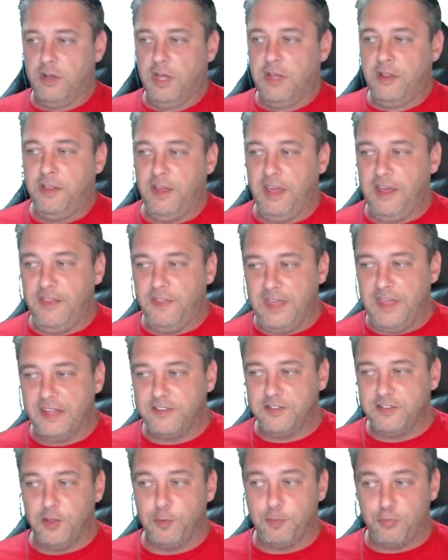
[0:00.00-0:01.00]
And
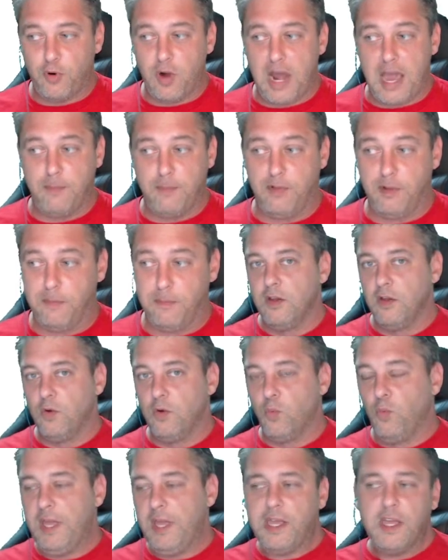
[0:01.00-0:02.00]
that's the problem.
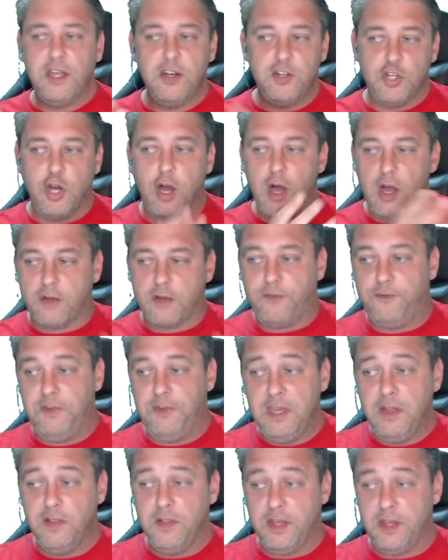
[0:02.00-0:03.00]
We can talk
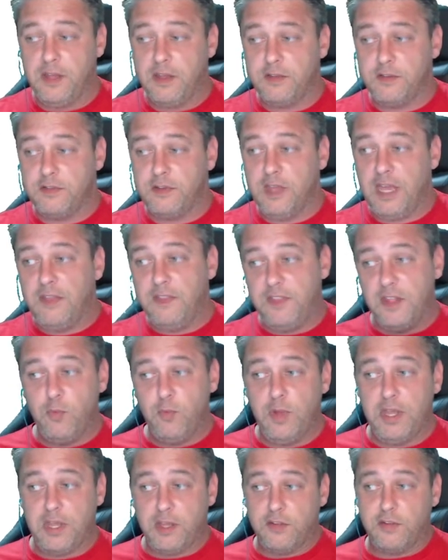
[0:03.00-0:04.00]
feelings and then
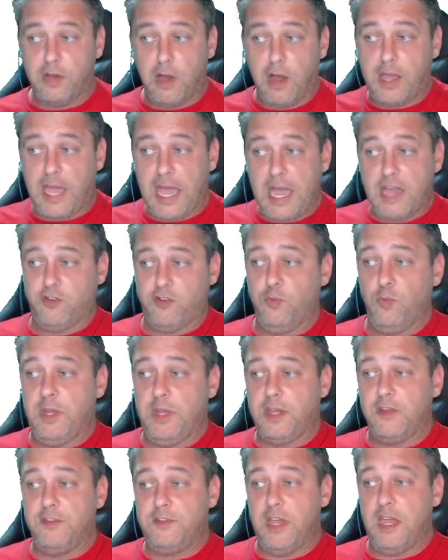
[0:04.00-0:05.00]
we can talk action we
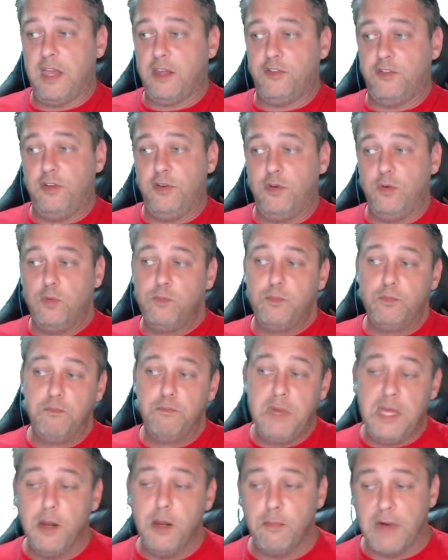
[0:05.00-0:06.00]
can take to
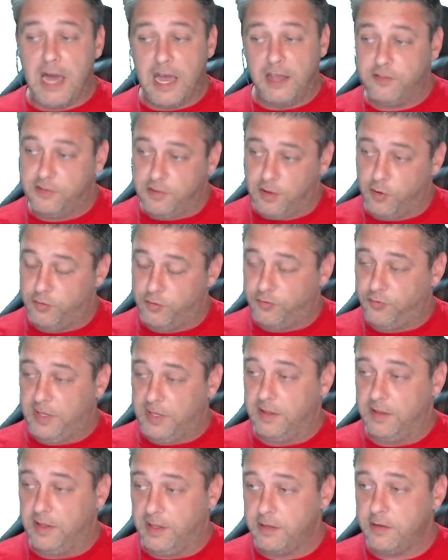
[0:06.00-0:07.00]
minimize those
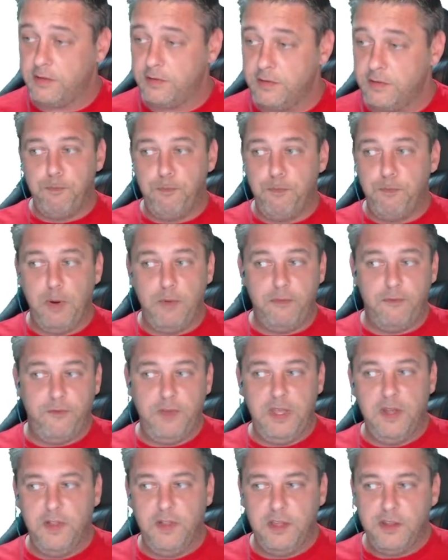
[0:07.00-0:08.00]
feelings, but
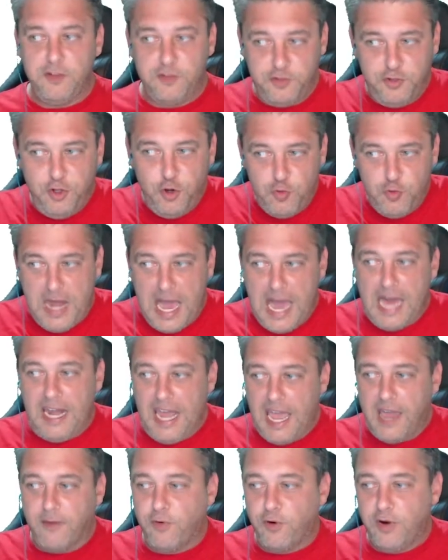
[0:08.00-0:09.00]
feelings do not
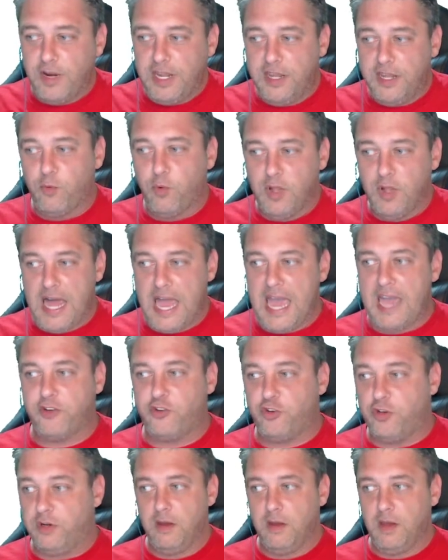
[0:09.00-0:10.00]
ever equal
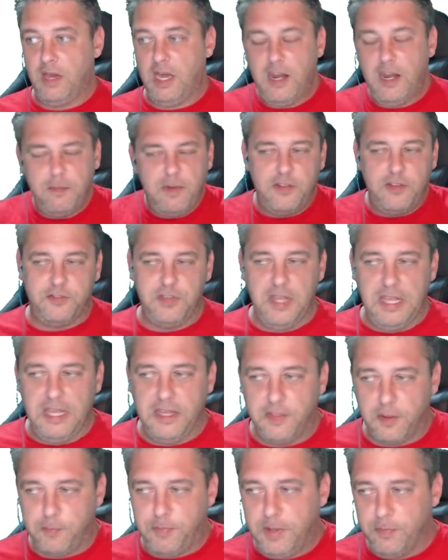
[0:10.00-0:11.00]
action. And I'm not saying
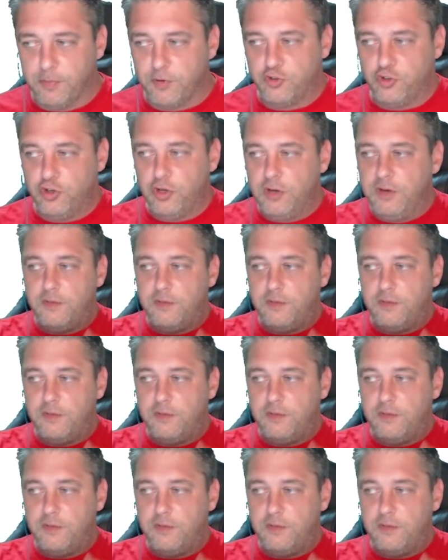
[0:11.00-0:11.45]
that people shouldn't